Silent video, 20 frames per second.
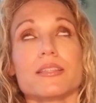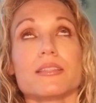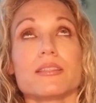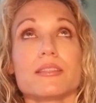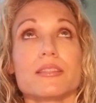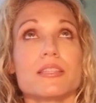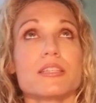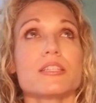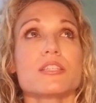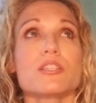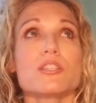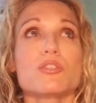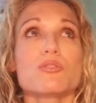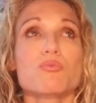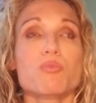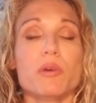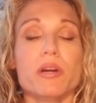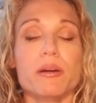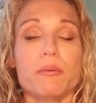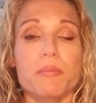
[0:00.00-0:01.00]
This
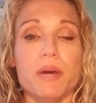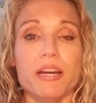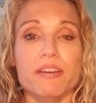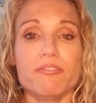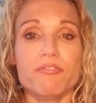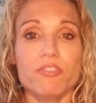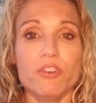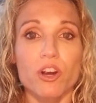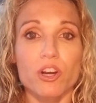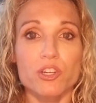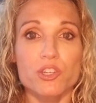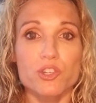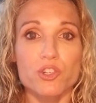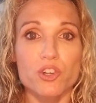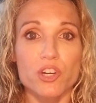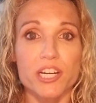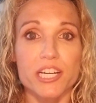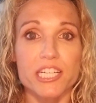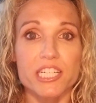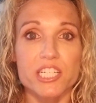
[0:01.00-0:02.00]
is where my
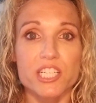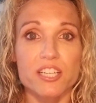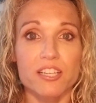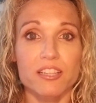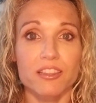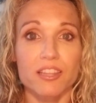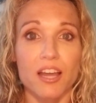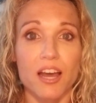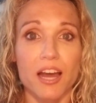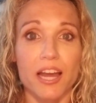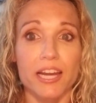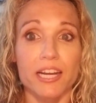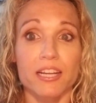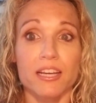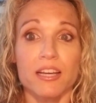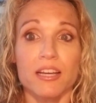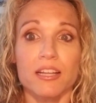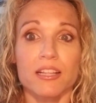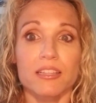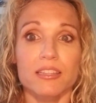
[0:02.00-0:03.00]
frustration lied.
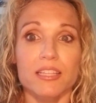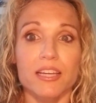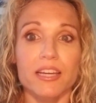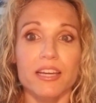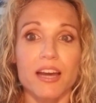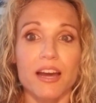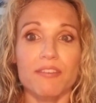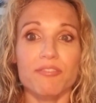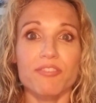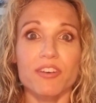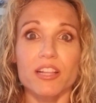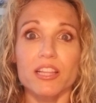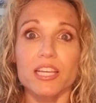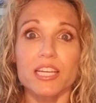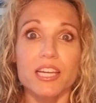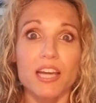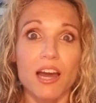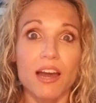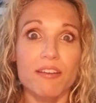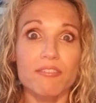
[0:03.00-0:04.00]
Like, I felt
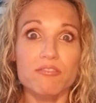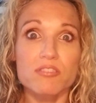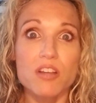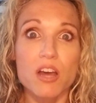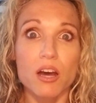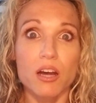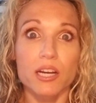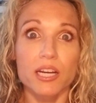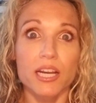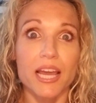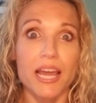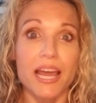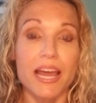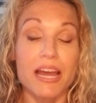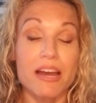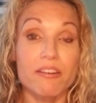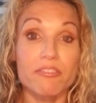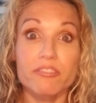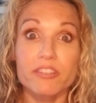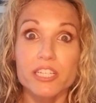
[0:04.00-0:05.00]
like I've done
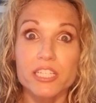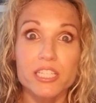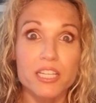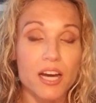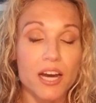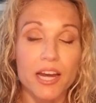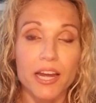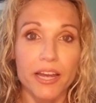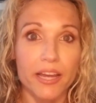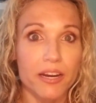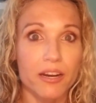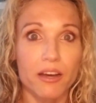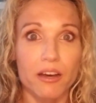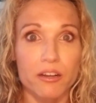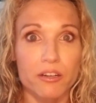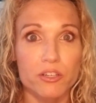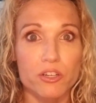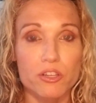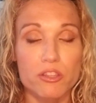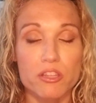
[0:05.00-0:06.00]
every diet
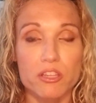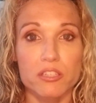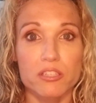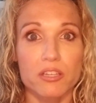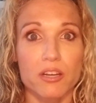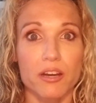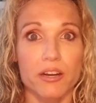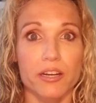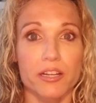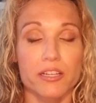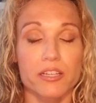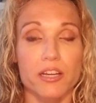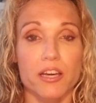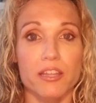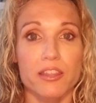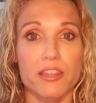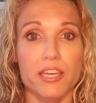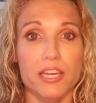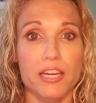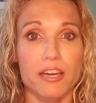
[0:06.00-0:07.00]
under the sun and
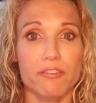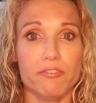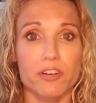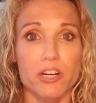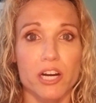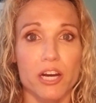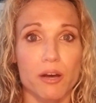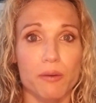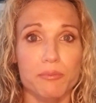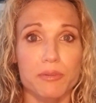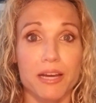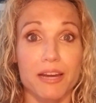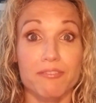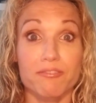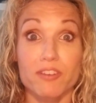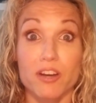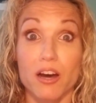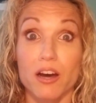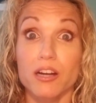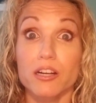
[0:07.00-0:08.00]
nothing ever helped.
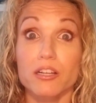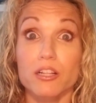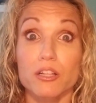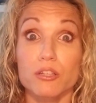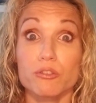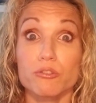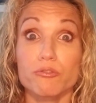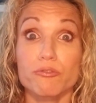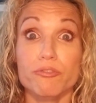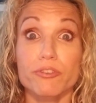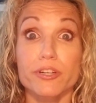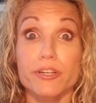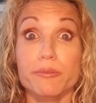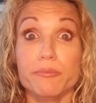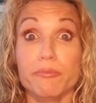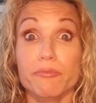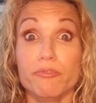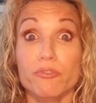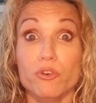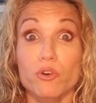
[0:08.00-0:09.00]
I've gone gluten-free
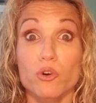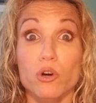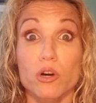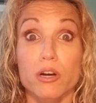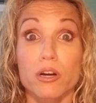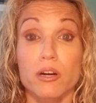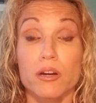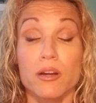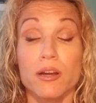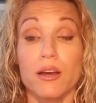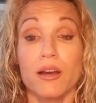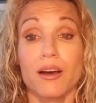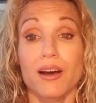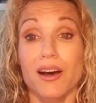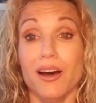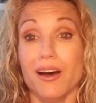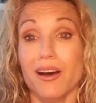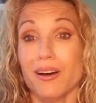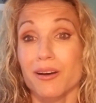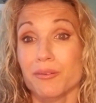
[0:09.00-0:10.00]
before.
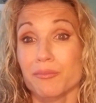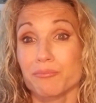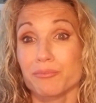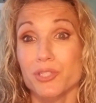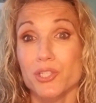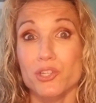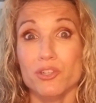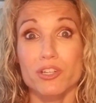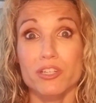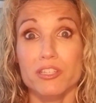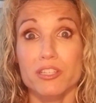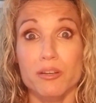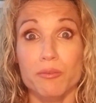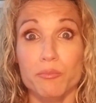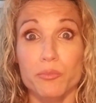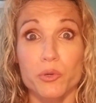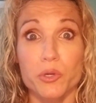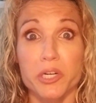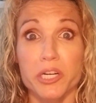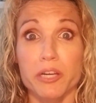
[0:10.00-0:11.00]
I'm sure at
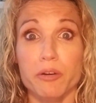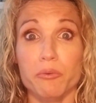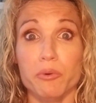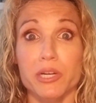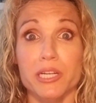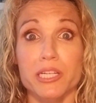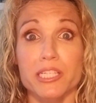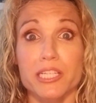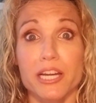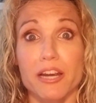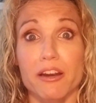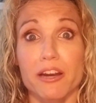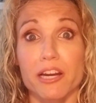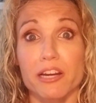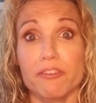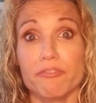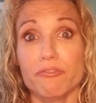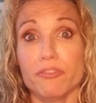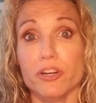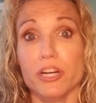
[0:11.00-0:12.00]
some point I went
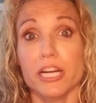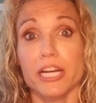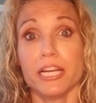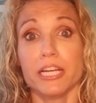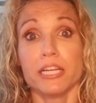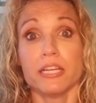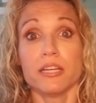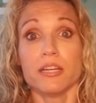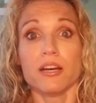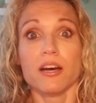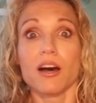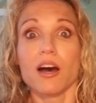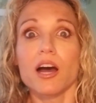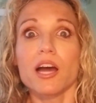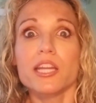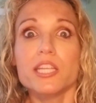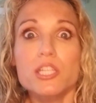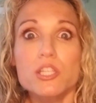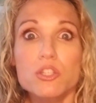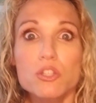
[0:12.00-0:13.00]
dairy-free.
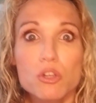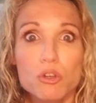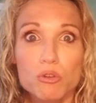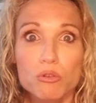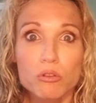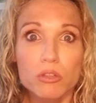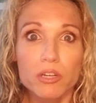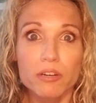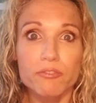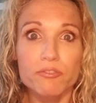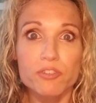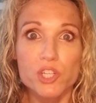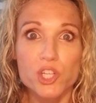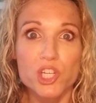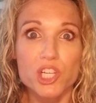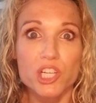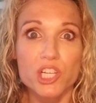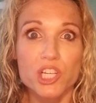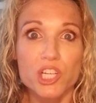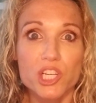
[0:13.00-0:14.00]
I do love
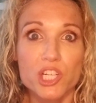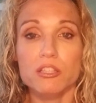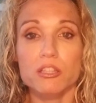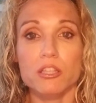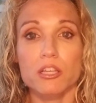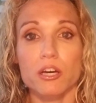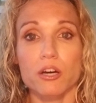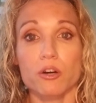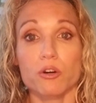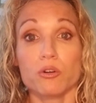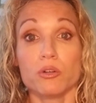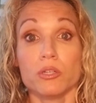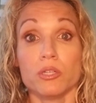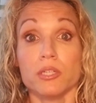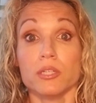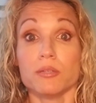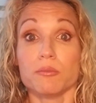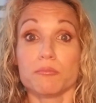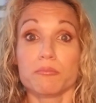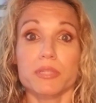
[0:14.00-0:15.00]
cheese, though.
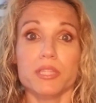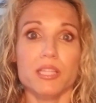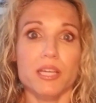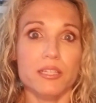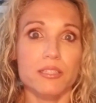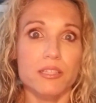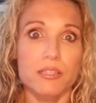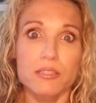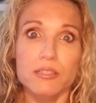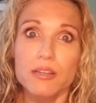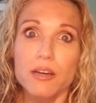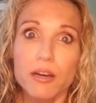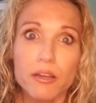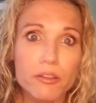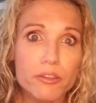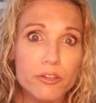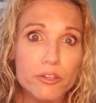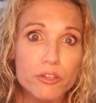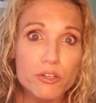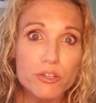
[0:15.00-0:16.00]
But that's
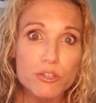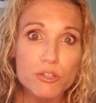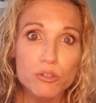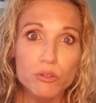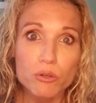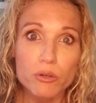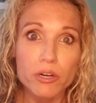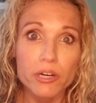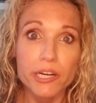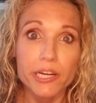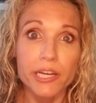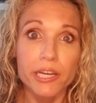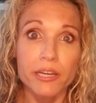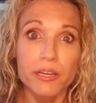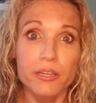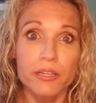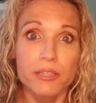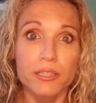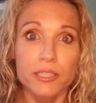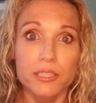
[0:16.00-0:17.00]
another story.
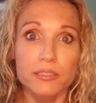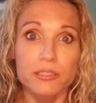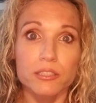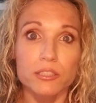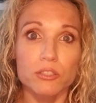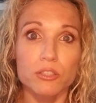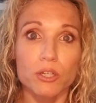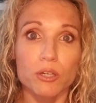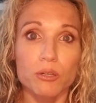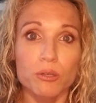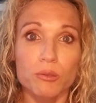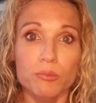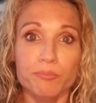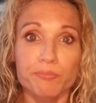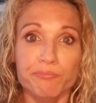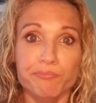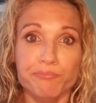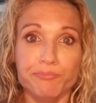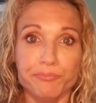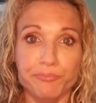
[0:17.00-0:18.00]
So,
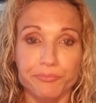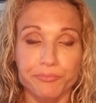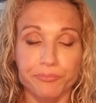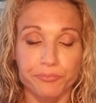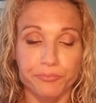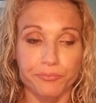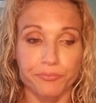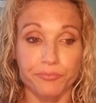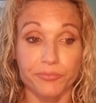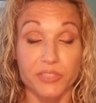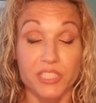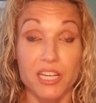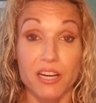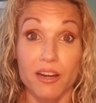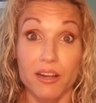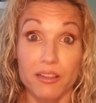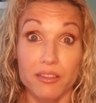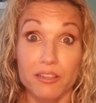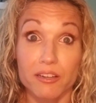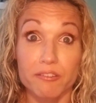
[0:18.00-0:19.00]
and
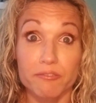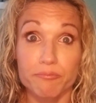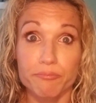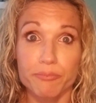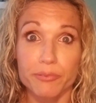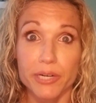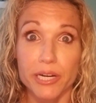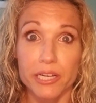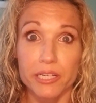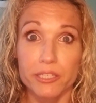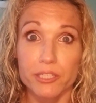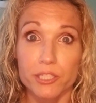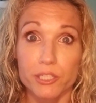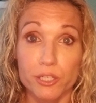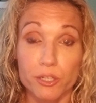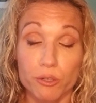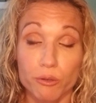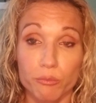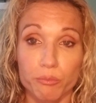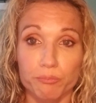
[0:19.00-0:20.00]
I love bread,
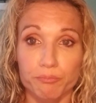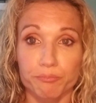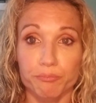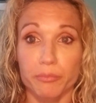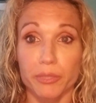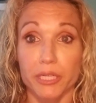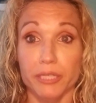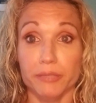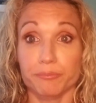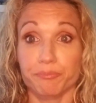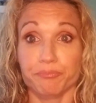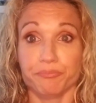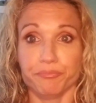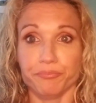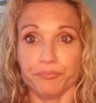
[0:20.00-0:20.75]
too. But